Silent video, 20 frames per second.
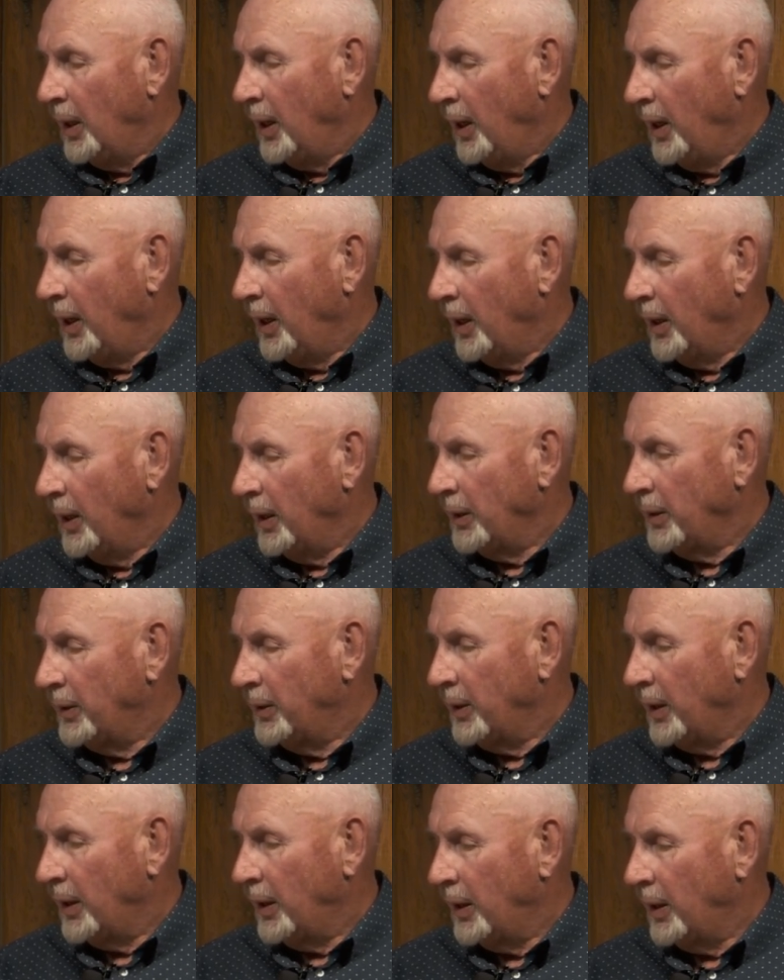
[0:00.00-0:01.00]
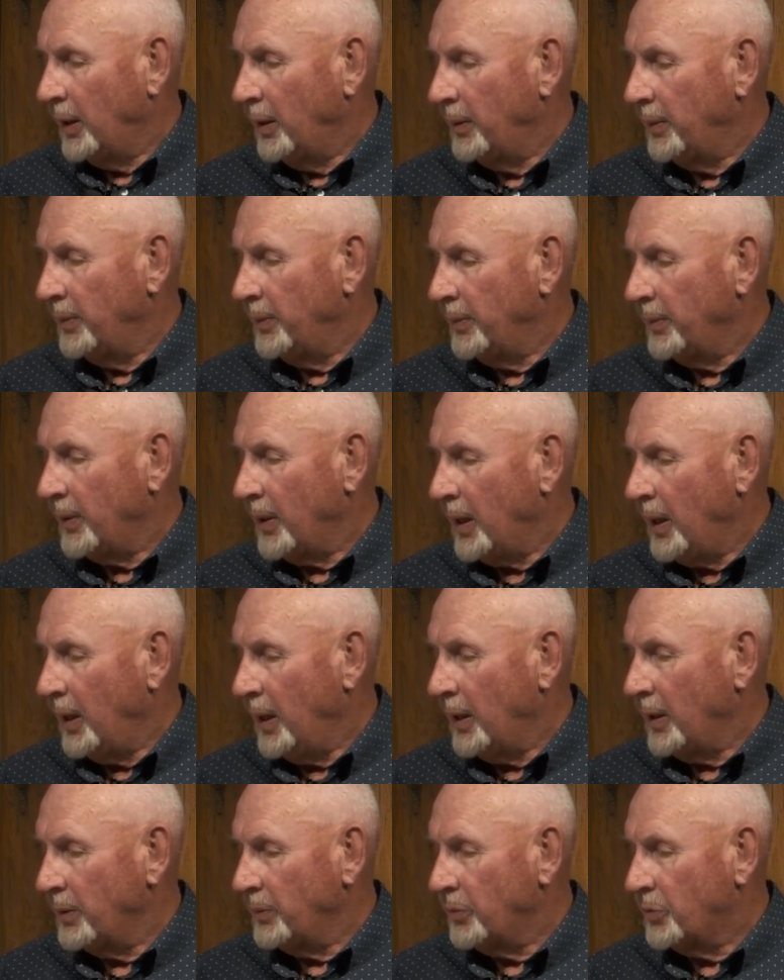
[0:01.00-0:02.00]
And, uh,
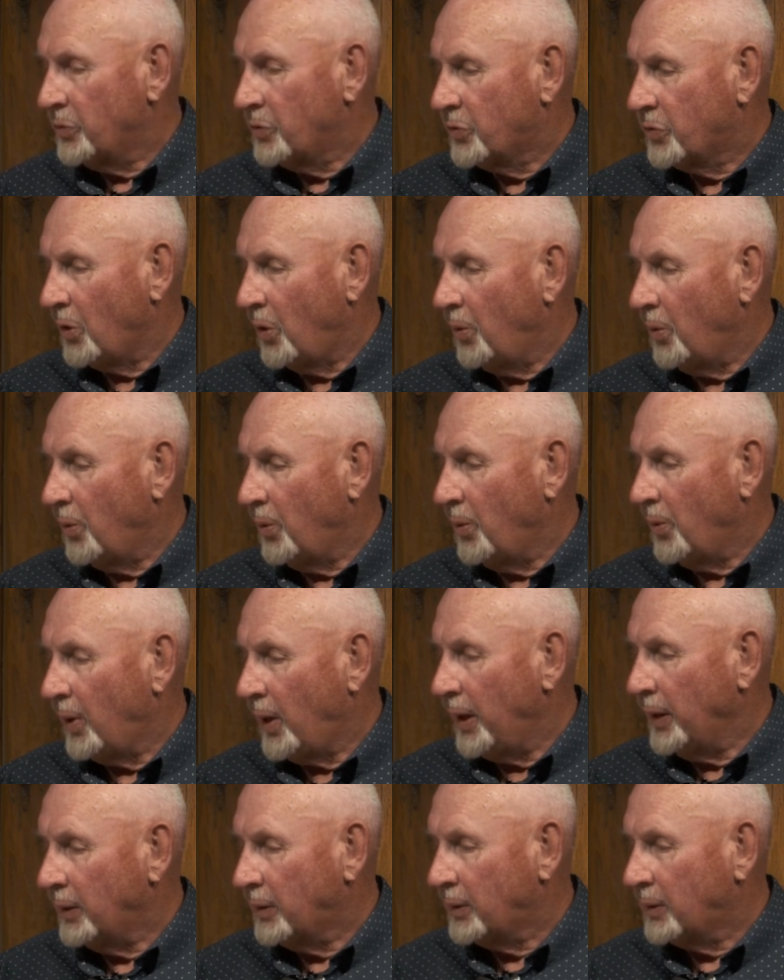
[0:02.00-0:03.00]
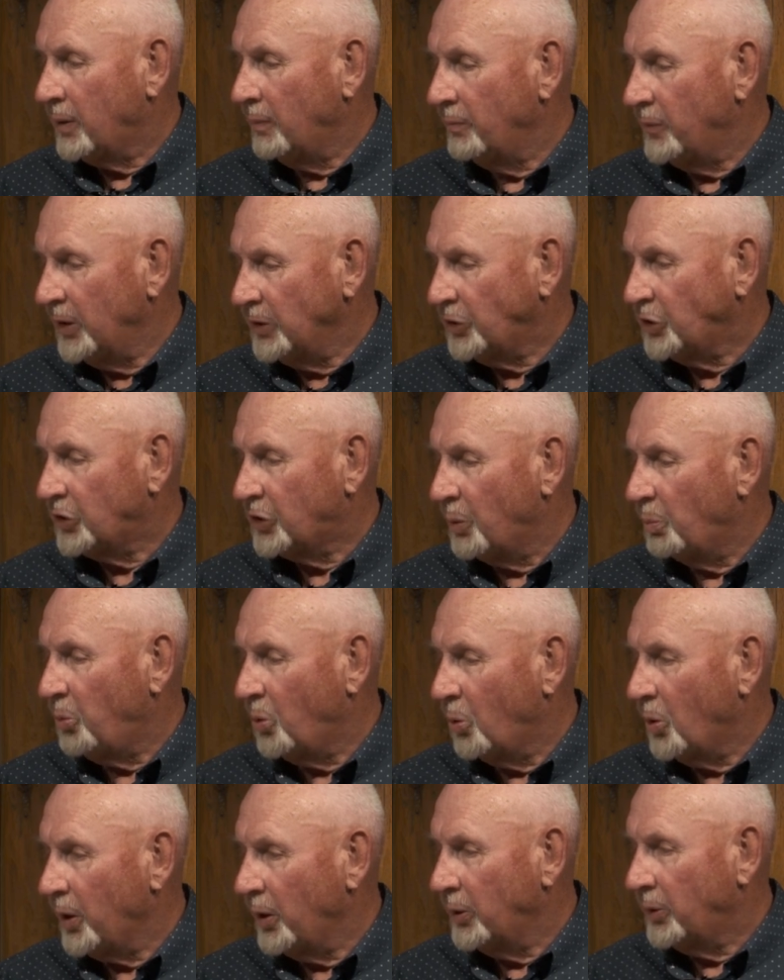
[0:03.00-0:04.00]
and so I convinced the
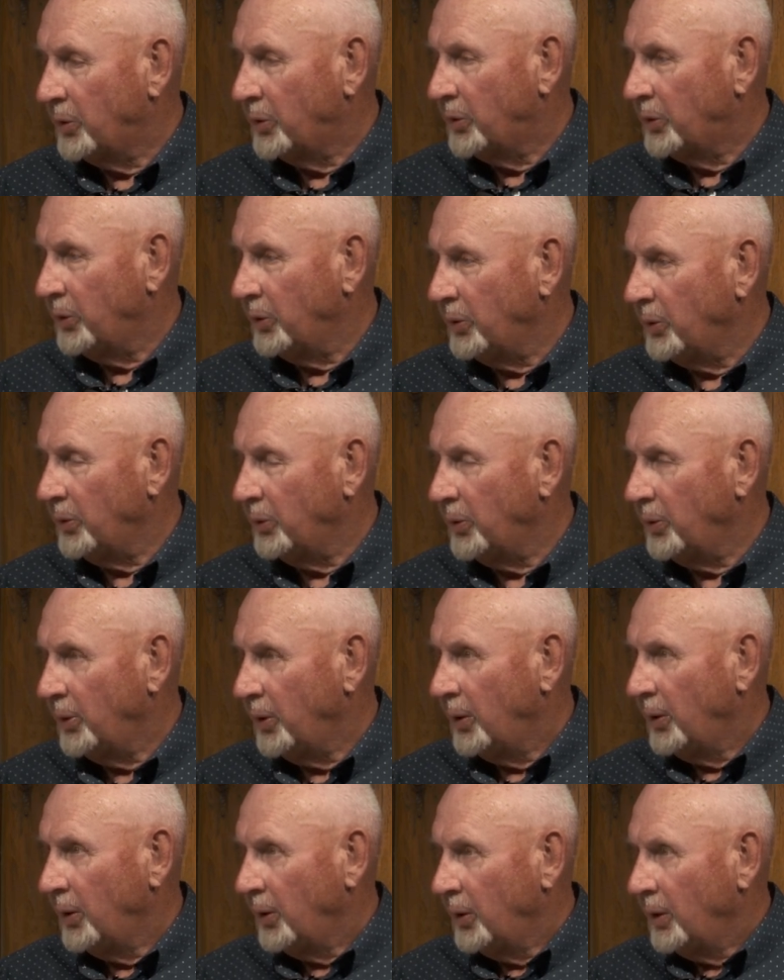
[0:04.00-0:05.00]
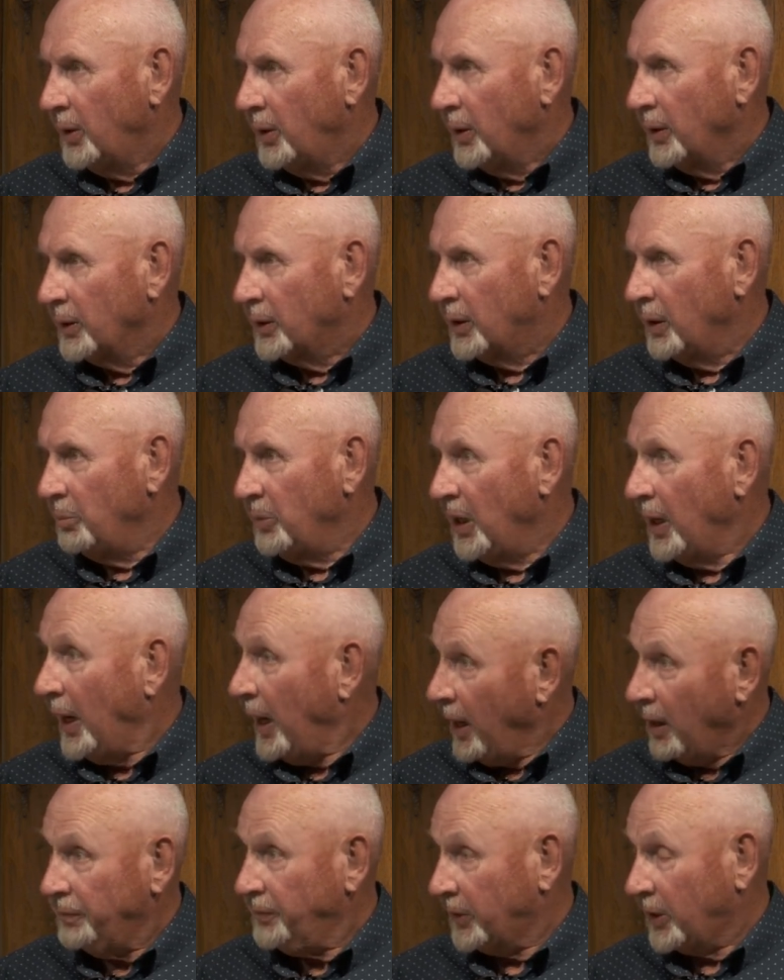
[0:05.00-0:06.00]
board to give me a
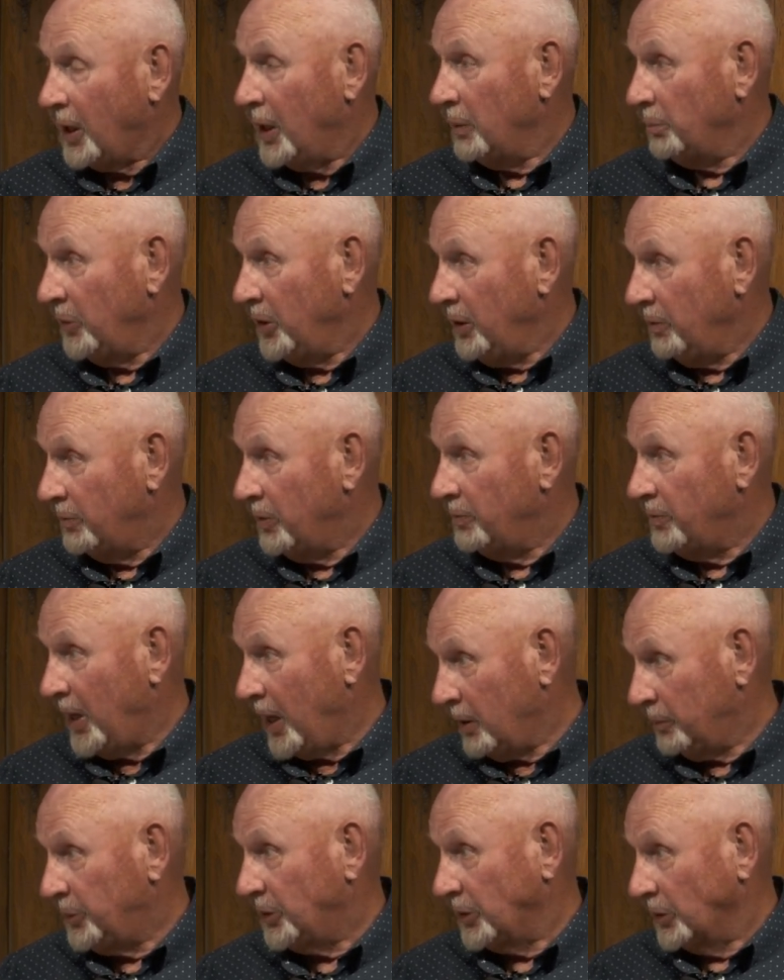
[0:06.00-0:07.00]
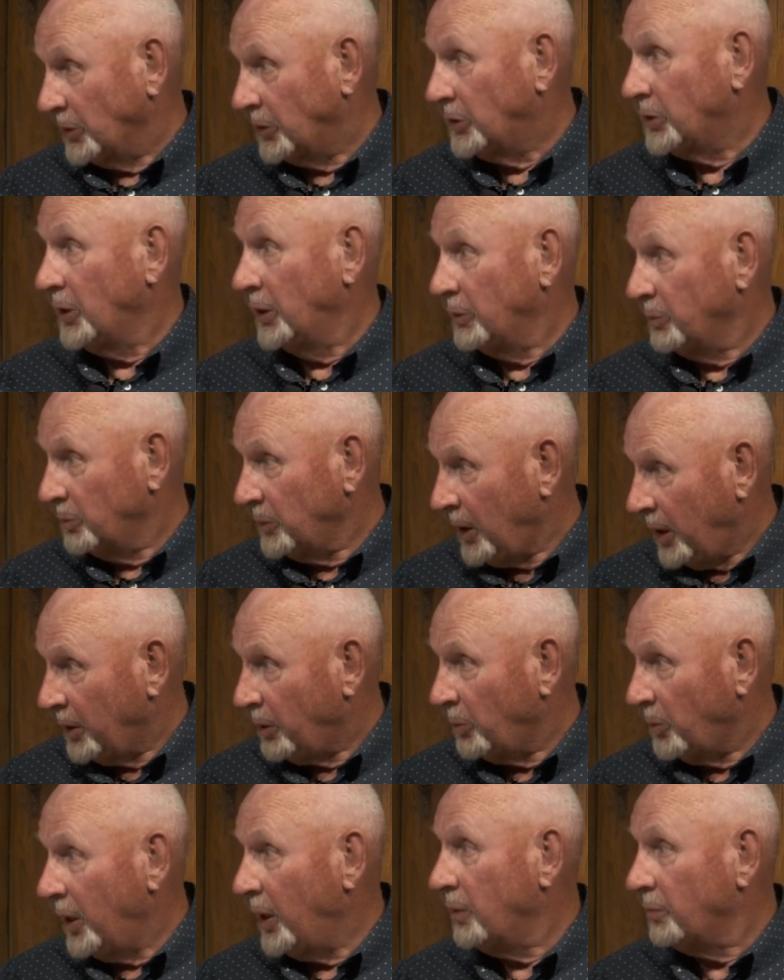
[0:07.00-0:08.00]
half time leave of absence. And, and I
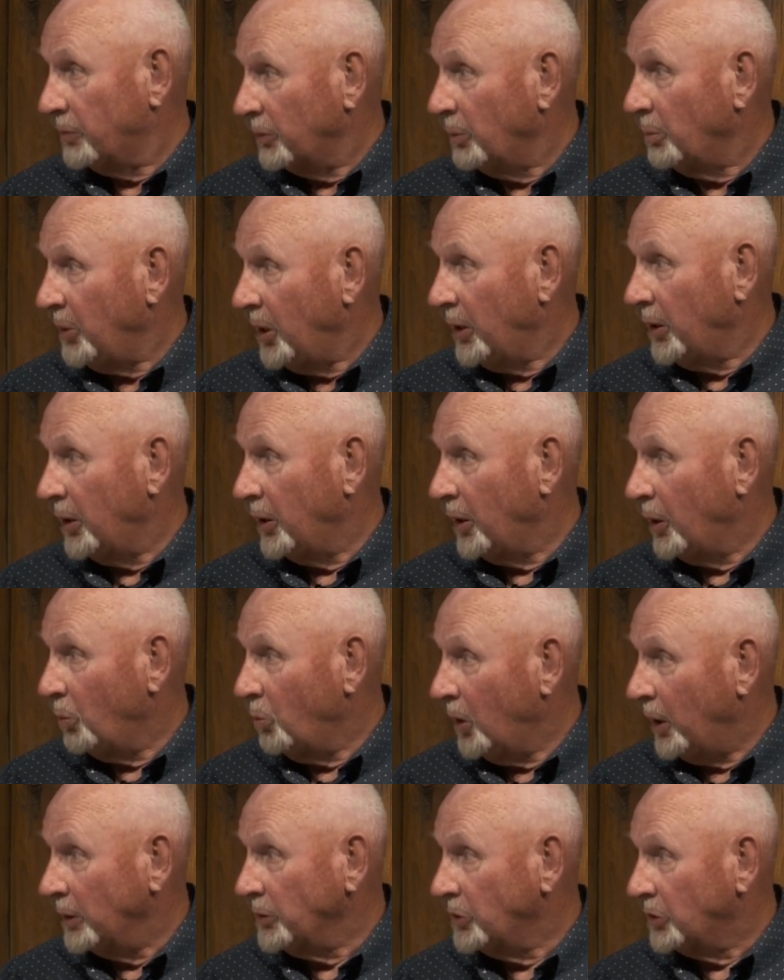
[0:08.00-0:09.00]
ran for mayor and I won.